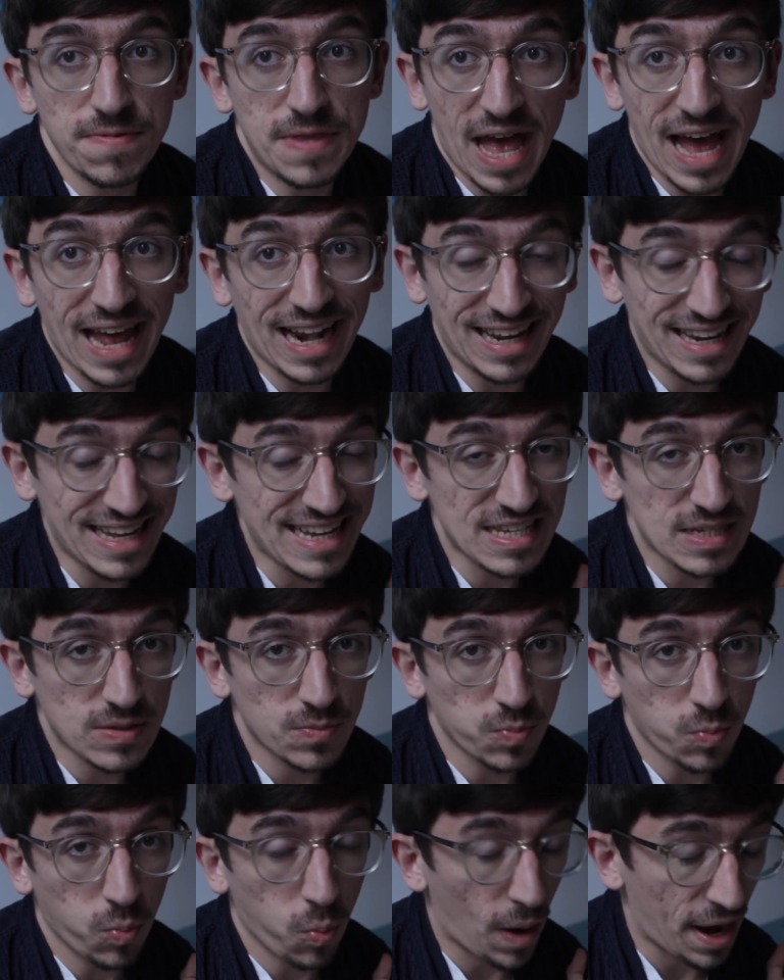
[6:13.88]
At
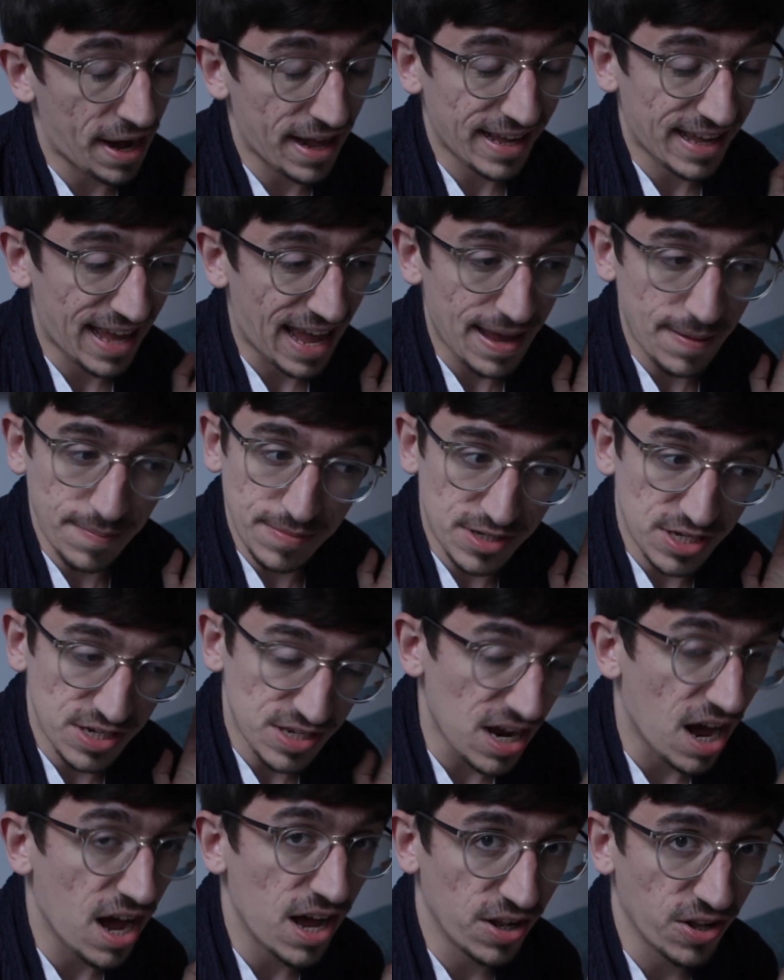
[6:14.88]
least when it came to
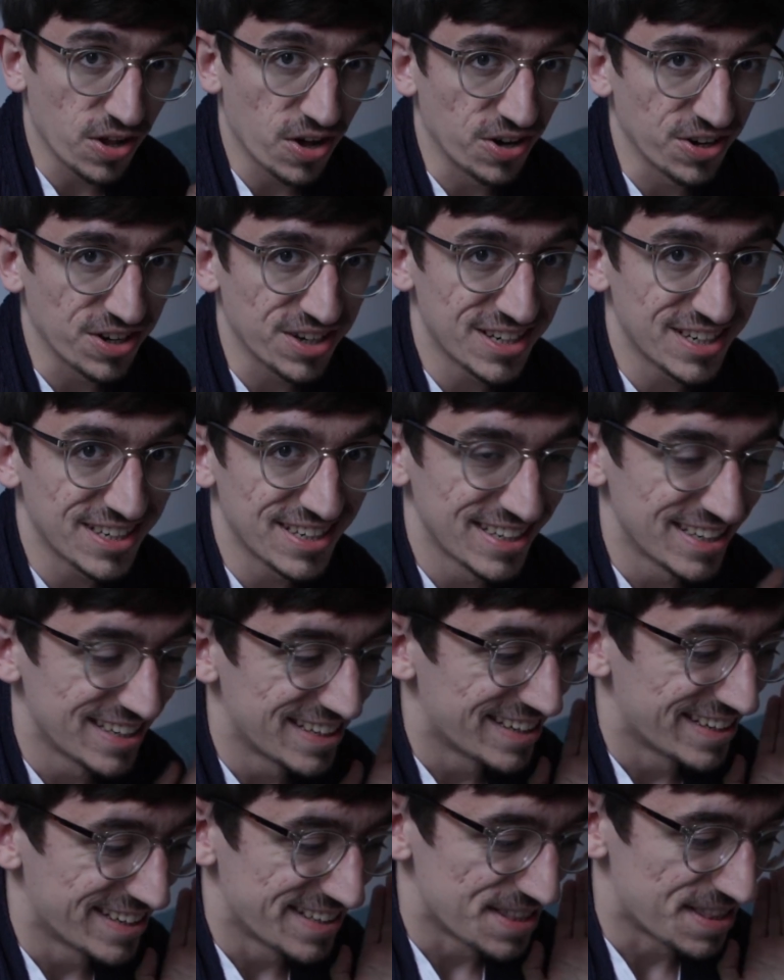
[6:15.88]
dialogue.
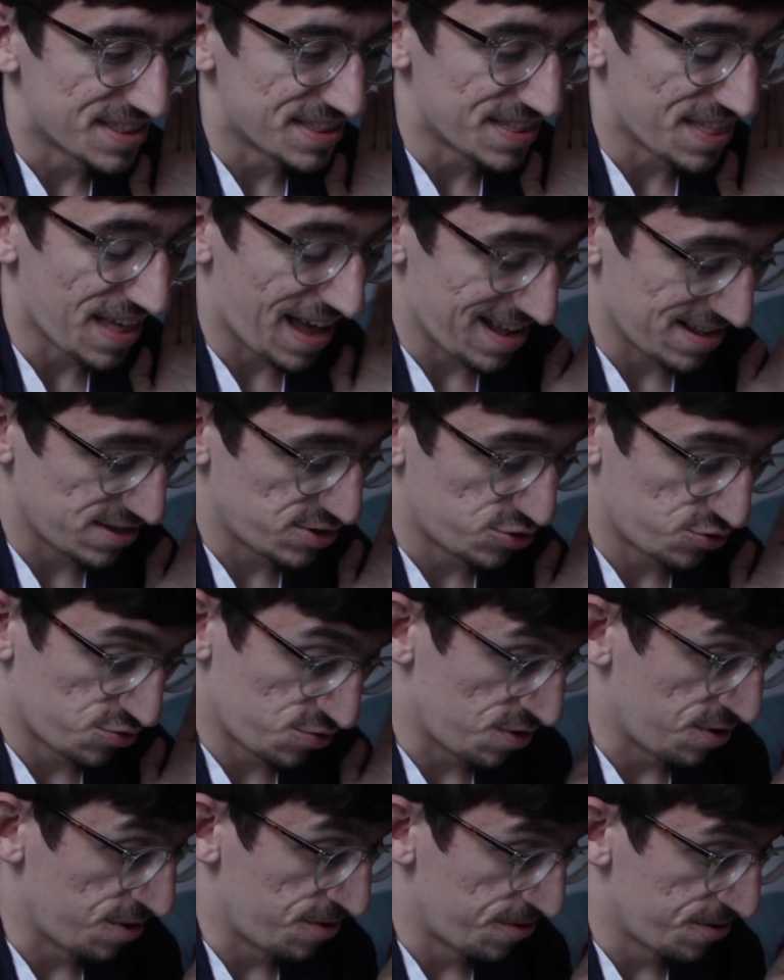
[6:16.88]
That's
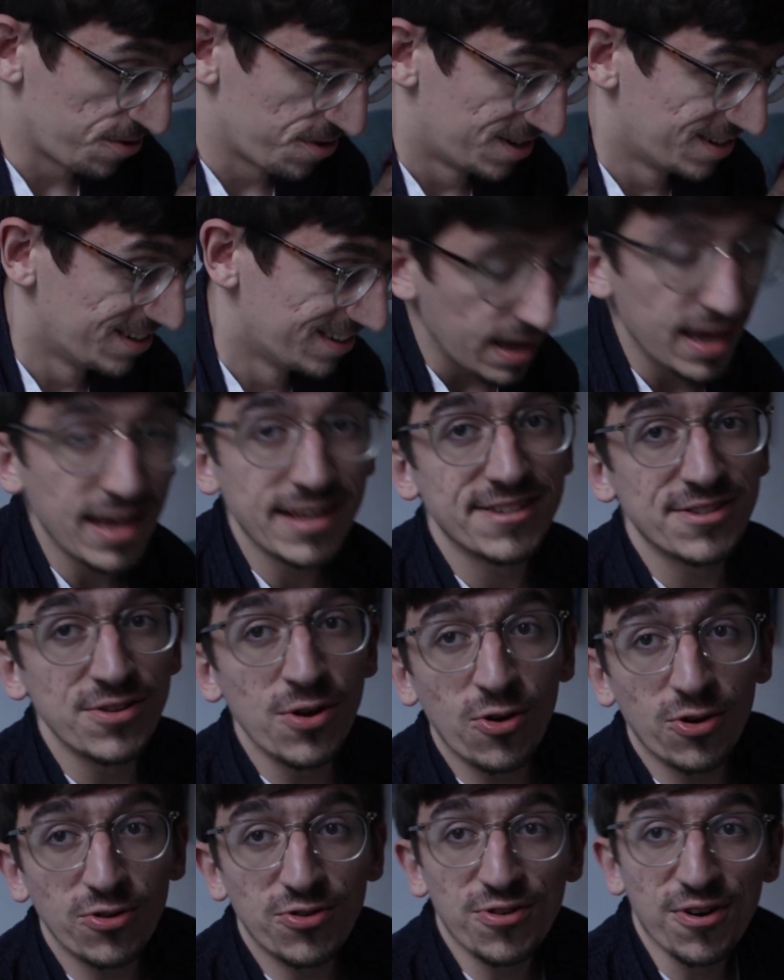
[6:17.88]
true. It's
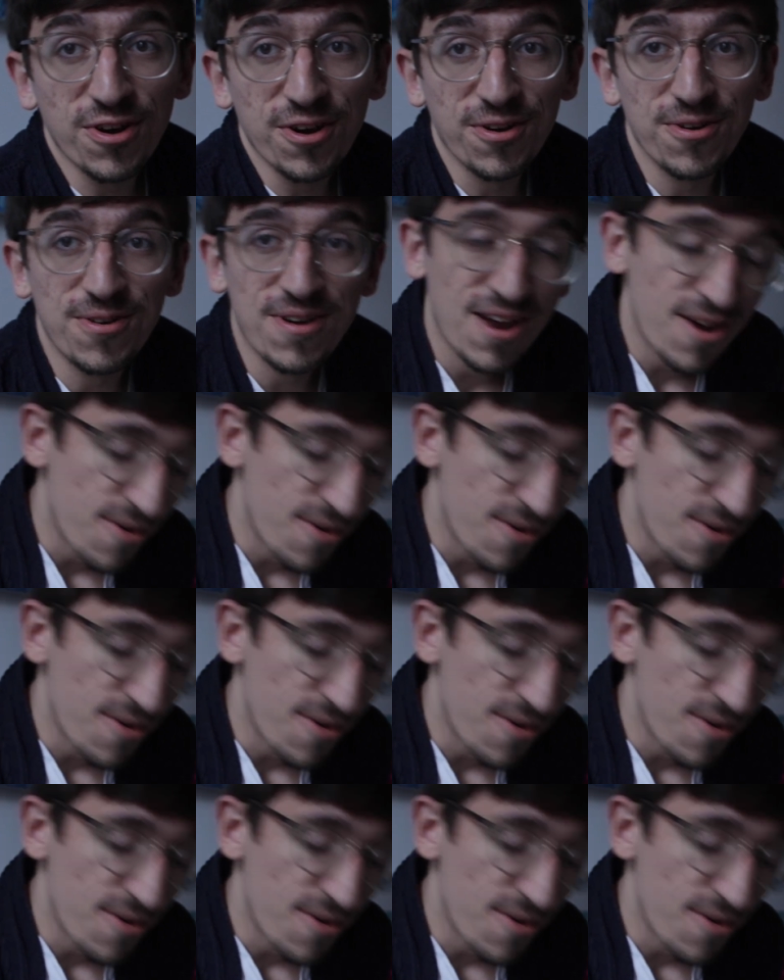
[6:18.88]
not true